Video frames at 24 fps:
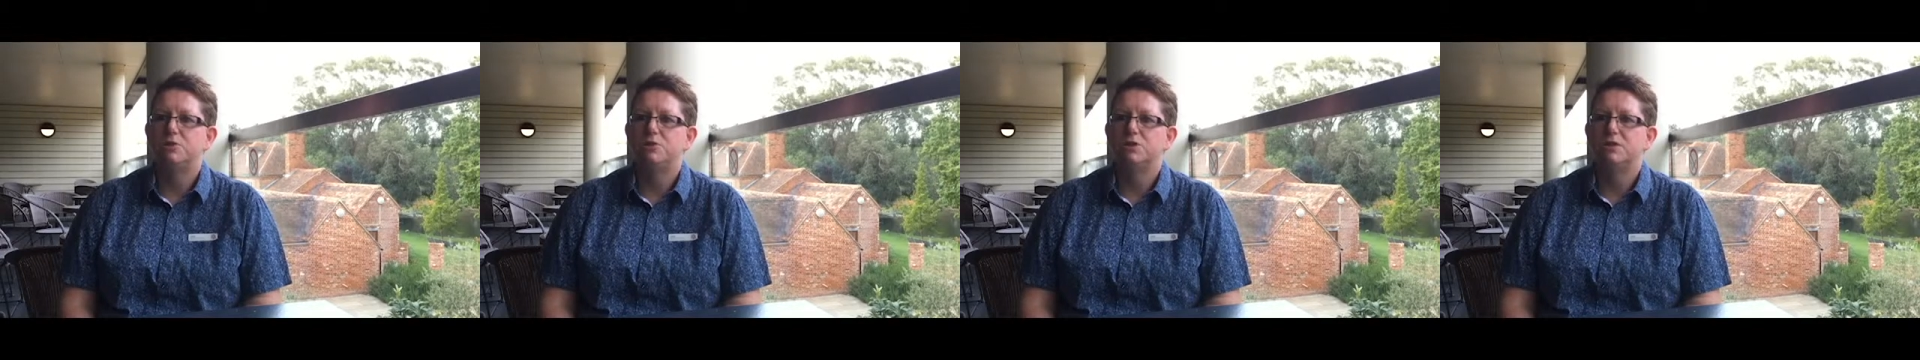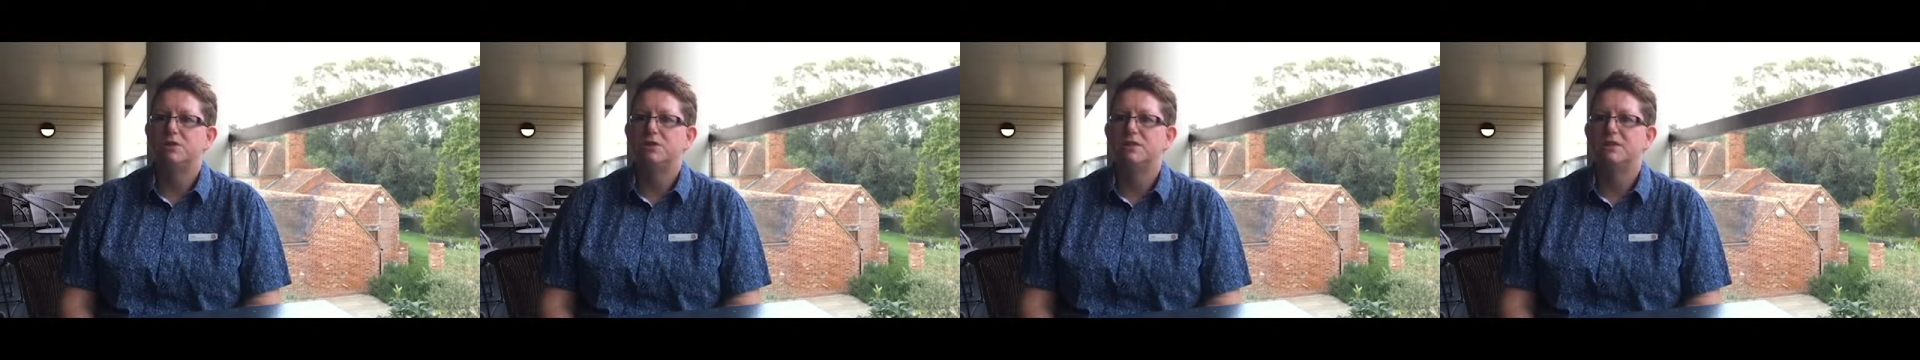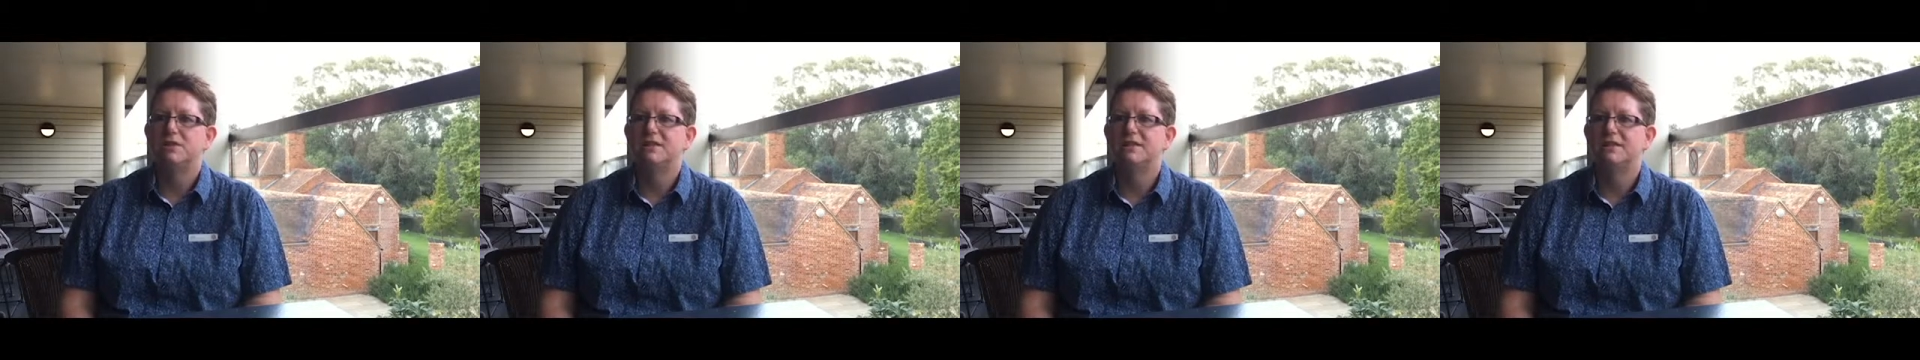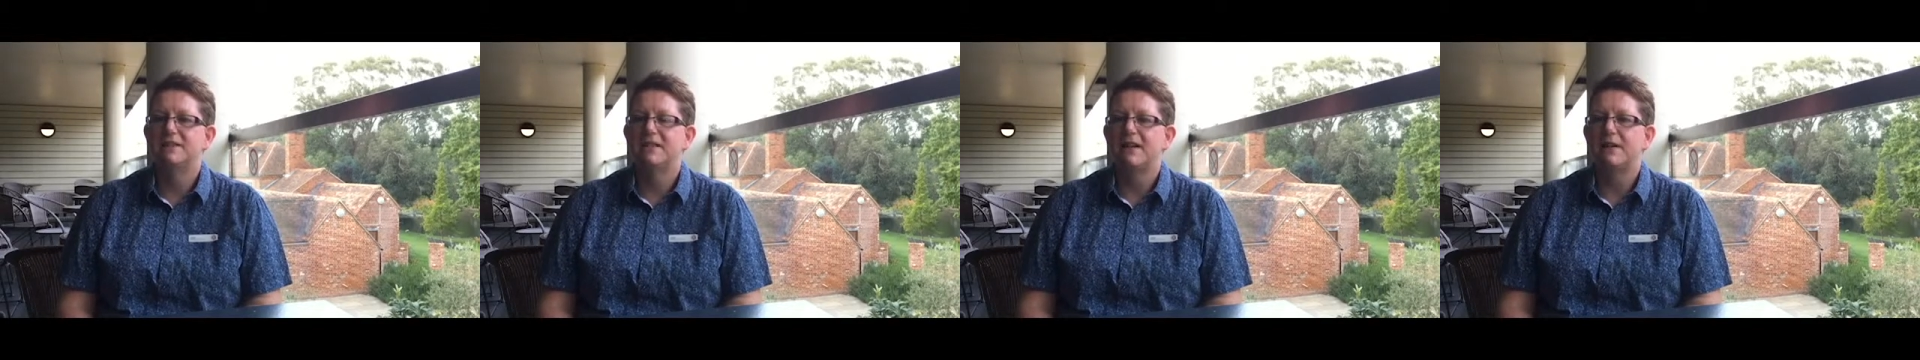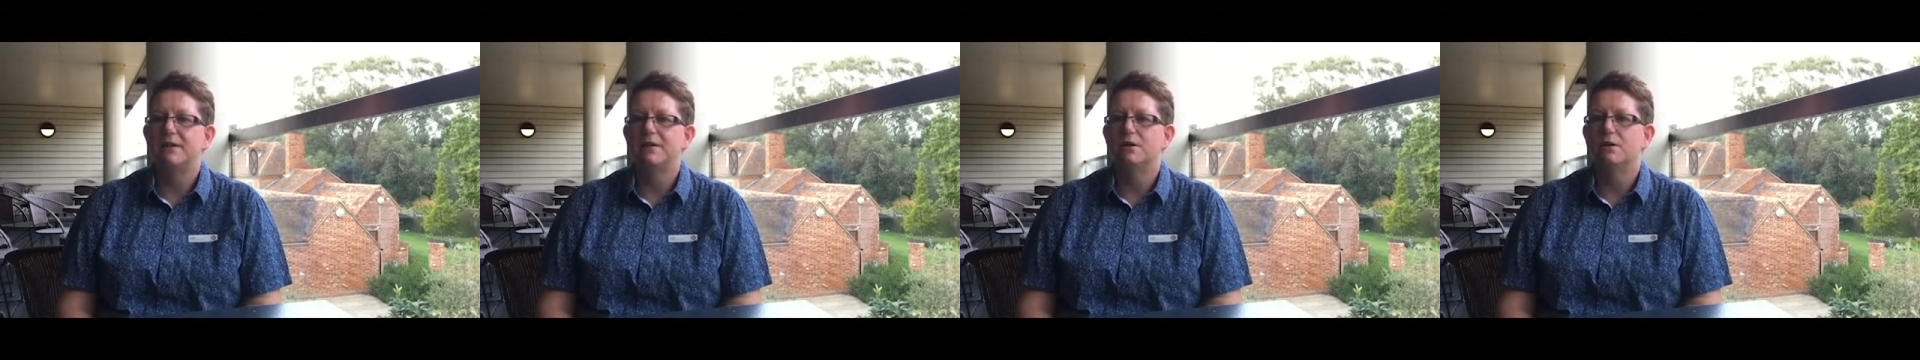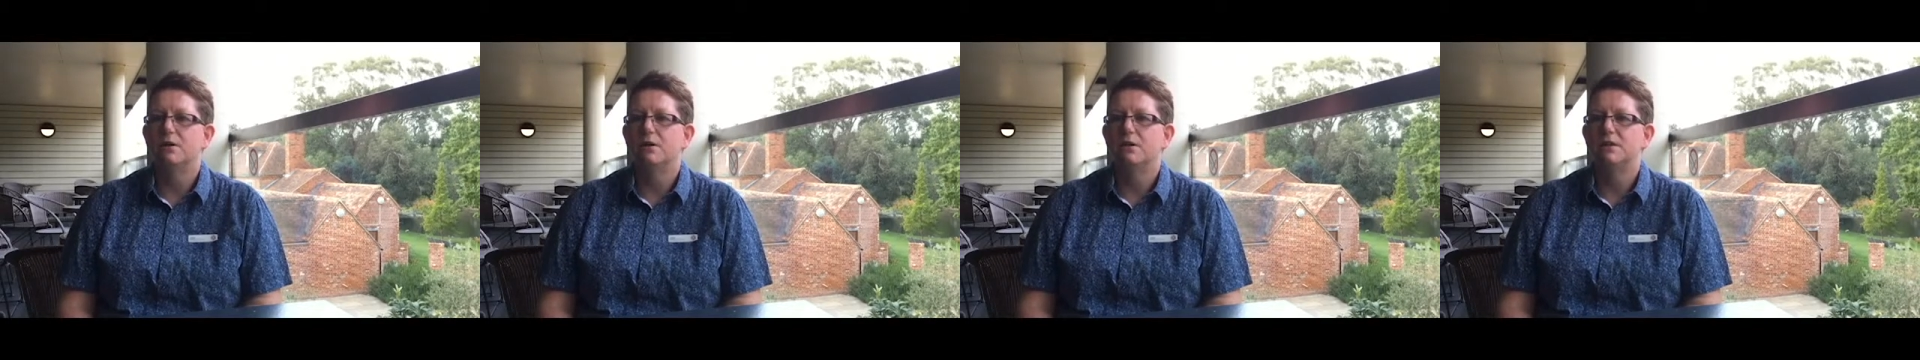just
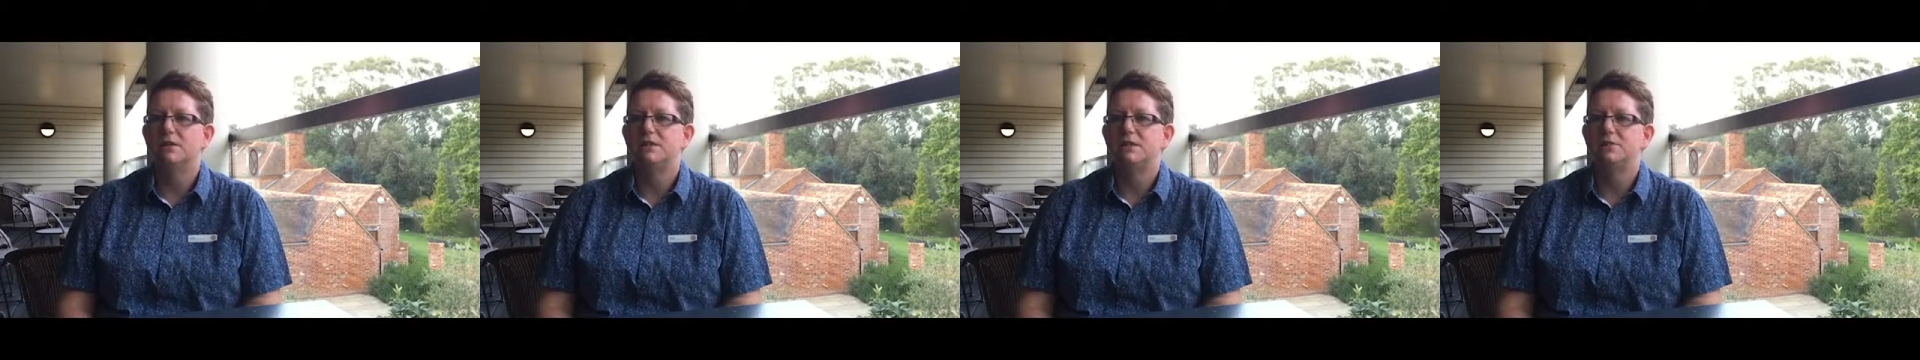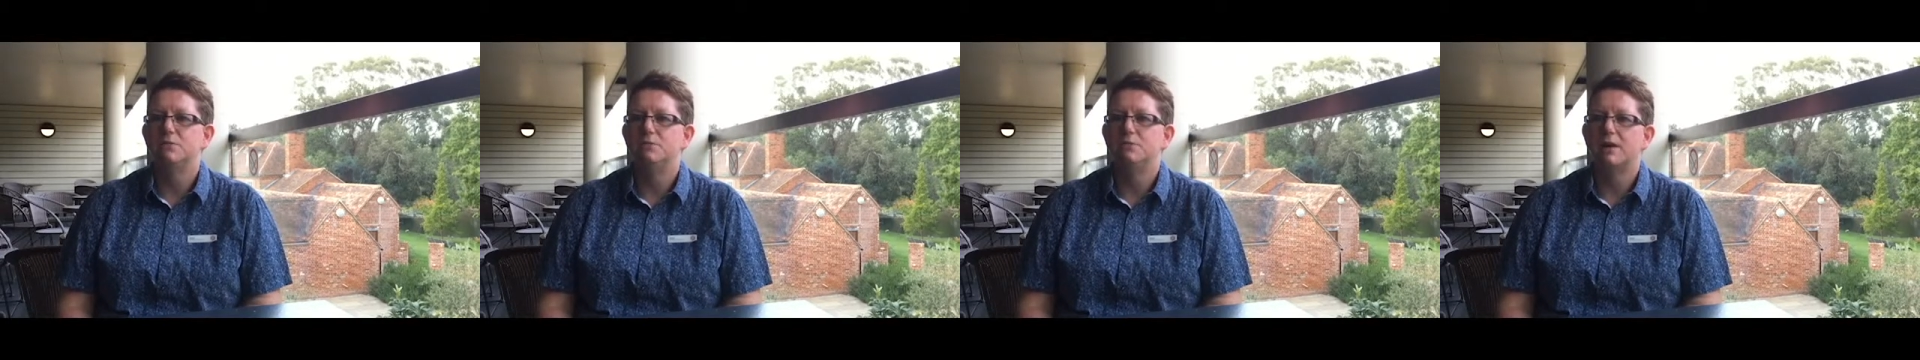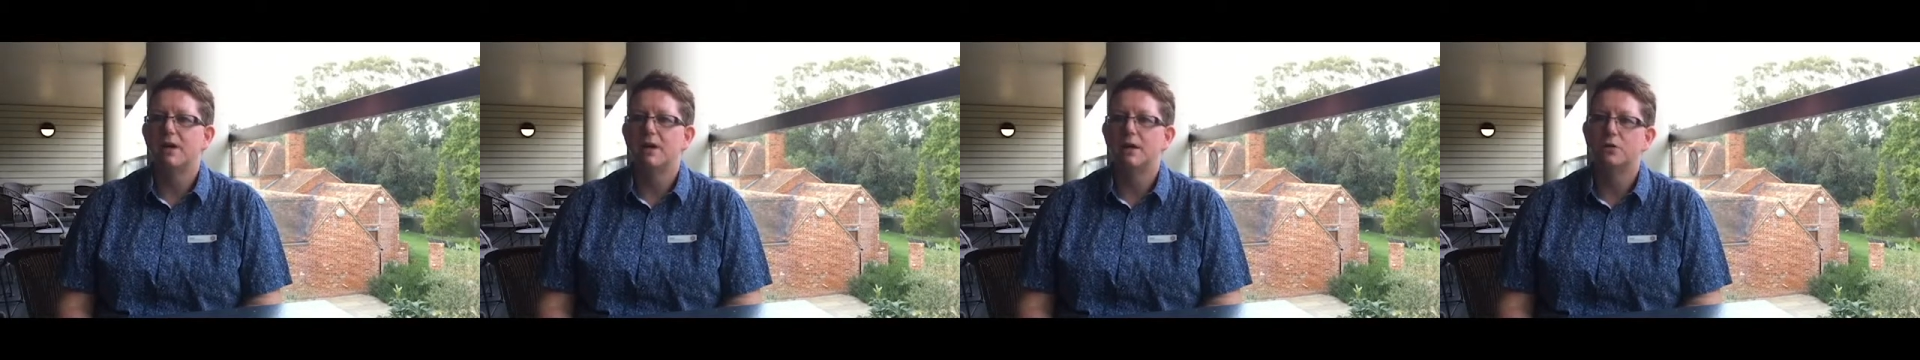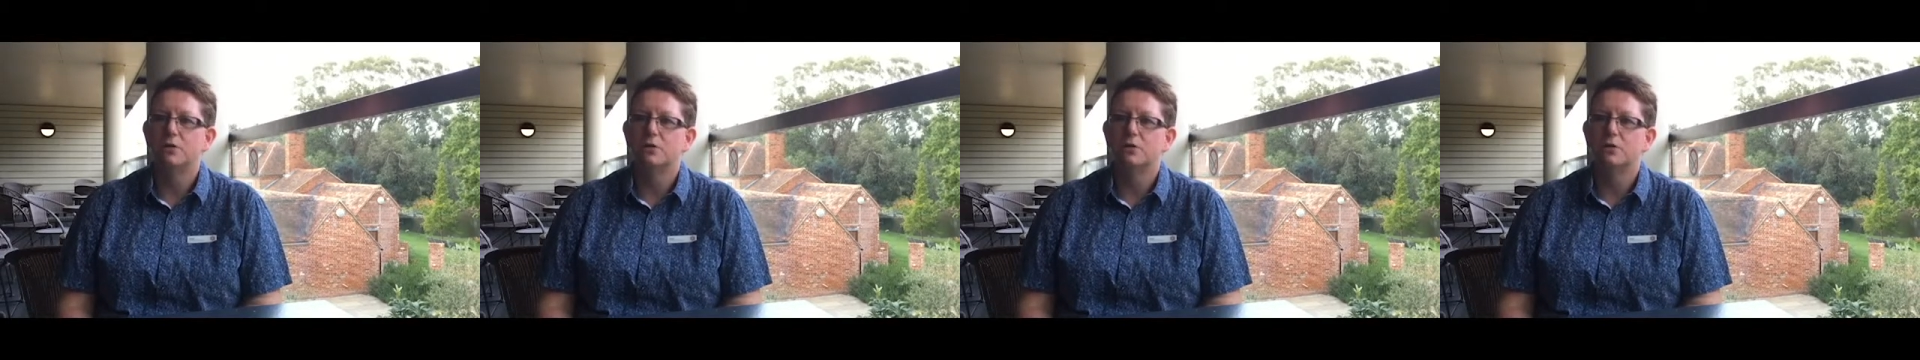standardising all our